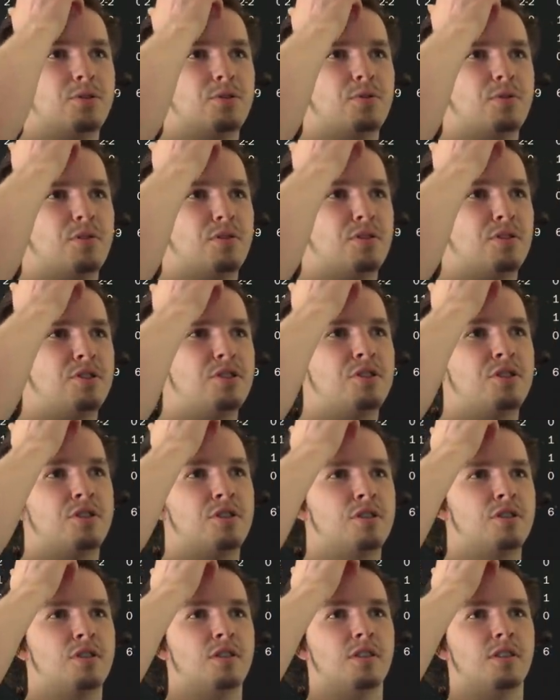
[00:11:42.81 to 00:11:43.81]
George.
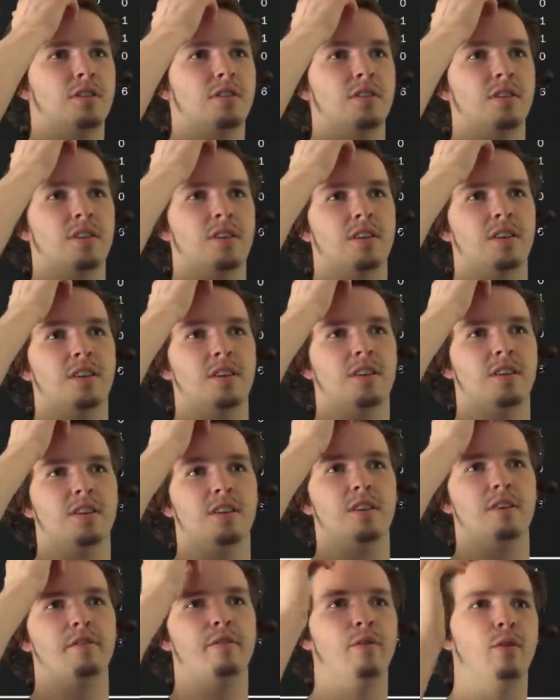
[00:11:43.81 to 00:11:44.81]

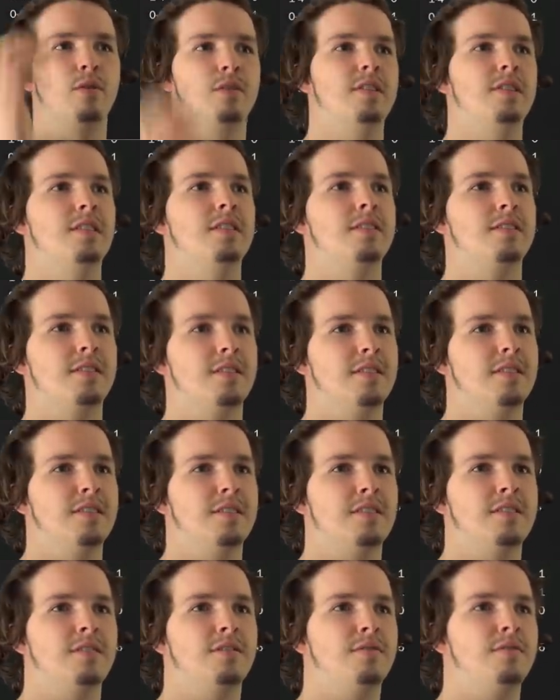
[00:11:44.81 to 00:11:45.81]
14
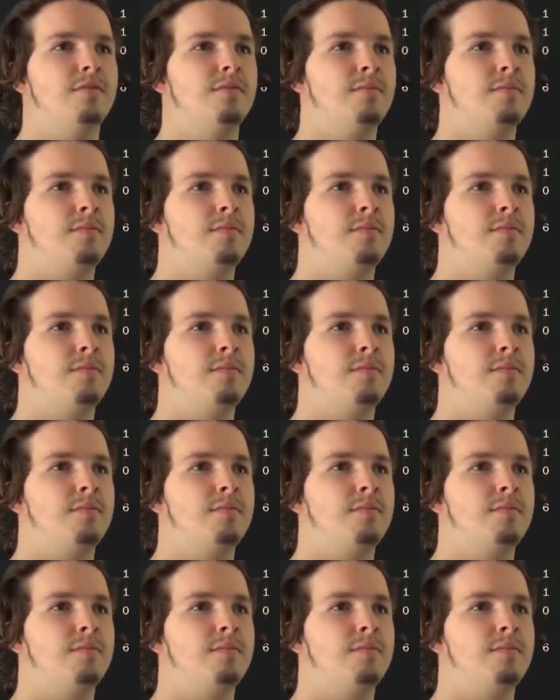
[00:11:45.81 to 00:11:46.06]
assists.